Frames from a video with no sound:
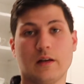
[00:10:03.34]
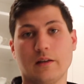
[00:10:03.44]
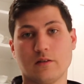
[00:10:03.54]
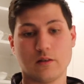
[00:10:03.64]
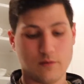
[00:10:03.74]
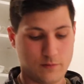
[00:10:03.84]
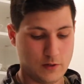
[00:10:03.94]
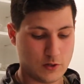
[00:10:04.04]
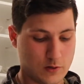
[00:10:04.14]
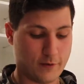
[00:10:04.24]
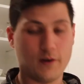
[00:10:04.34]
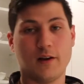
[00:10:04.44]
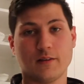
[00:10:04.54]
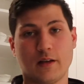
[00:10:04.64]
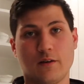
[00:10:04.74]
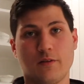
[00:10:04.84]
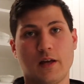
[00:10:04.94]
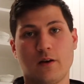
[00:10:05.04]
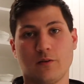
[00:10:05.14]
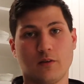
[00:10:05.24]
nice feature. Very excited for
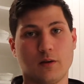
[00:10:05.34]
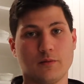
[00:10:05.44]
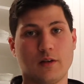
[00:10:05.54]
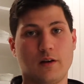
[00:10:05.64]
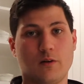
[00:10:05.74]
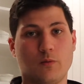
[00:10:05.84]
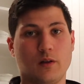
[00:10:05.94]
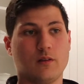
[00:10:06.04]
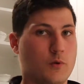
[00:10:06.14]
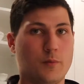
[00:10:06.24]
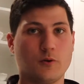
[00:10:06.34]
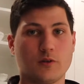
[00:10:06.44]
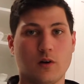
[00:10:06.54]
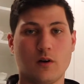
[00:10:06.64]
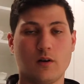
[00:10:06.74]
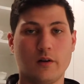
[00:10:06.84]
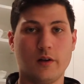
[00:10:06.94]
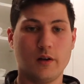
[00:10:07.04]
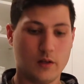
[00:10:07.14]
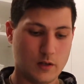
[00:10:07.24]
that. It also comes standard with remote start.
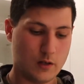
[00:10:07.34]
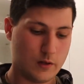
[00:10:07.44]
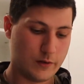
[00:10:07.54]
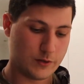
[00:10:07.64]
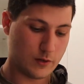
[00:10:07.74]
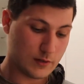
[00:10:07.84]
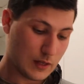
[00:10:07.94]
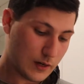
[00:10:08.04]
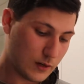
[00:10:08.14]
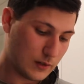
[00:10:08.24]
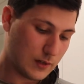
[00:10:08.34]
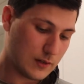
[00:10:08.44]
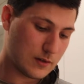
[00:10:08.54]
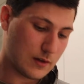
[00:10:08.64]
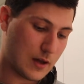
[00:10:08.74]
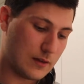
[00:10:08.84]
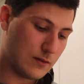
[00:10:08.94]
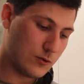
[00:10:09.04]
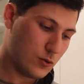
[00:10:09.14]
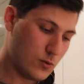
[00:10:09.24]
So there's a lot of good things. I
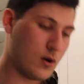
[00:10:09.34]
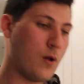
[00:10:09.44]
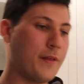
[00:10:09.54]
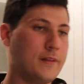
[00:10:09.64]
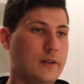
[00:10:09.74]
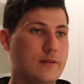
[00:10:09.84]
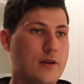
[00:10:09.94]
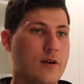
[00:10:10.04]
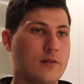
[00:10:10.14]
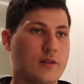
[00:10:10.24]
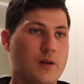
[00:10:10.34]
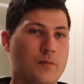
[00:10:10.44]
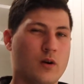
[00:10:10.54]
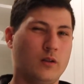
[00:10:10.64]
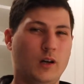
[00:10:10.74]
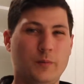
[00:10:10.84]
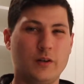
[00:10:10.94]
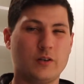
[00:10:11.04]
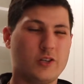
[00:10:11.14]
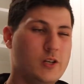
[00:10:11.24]
do know that the interiors of them are a little
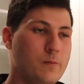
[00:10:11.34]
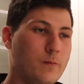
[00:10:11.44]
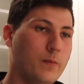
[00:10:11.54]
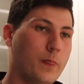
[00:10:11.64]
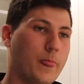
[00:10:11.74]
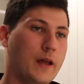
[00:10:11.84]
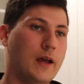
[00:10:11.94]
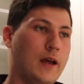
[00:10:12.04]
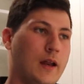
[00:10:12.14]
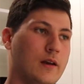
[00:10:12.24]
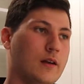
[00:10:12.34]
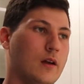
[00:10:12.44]
bit cheap, and